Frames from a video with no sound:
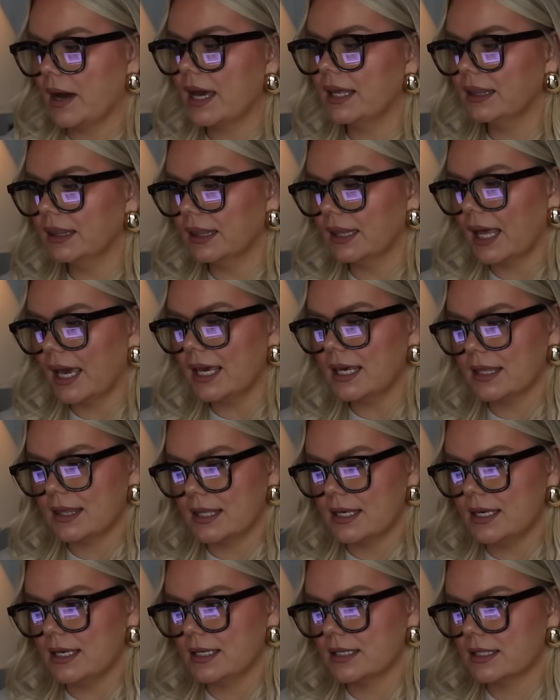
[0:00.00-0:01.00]
I
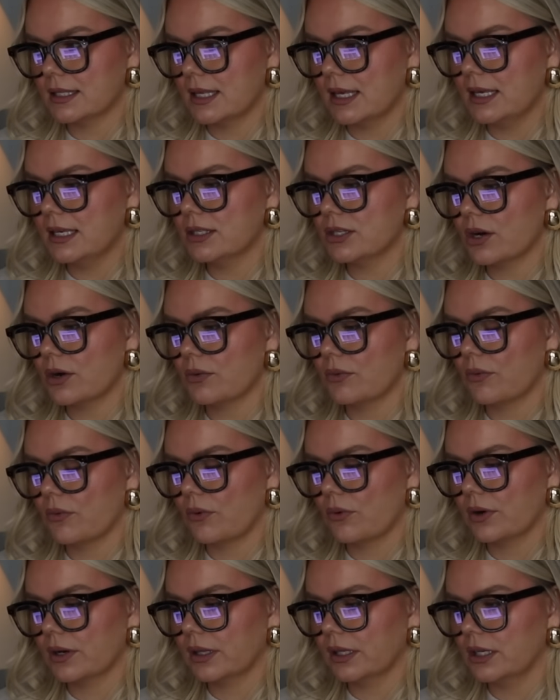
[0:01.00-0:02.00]
like these. These are
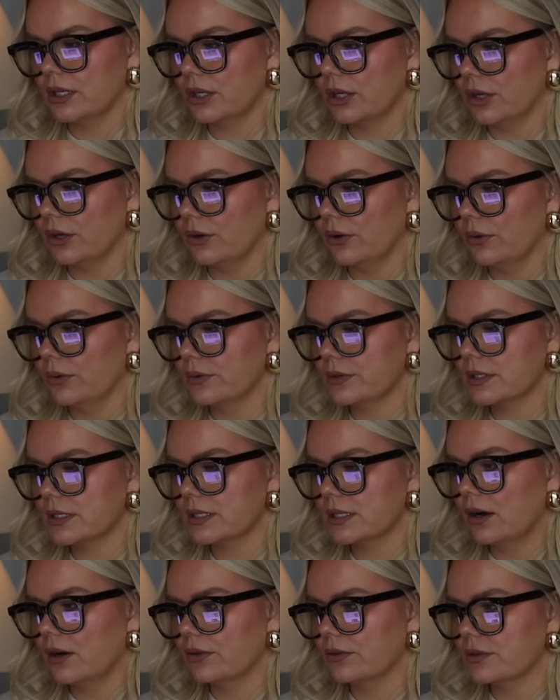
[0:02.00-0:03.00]
really
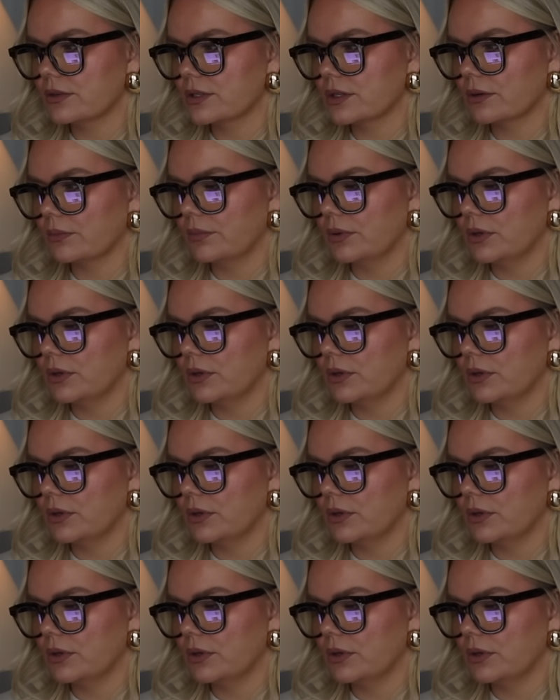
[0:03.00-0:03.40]
cute. Oh, those are